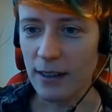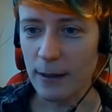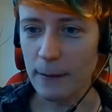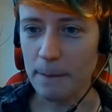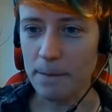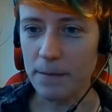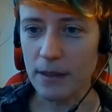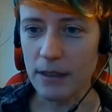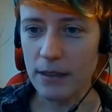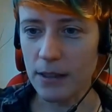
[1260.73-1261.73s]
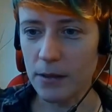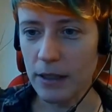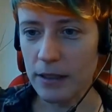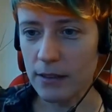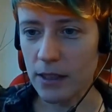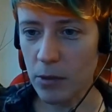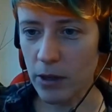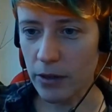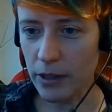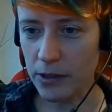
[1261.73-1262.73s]
Um, is there like a
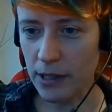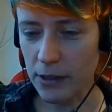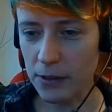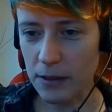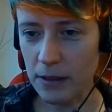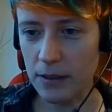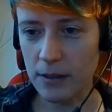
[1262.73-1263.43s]
similar education in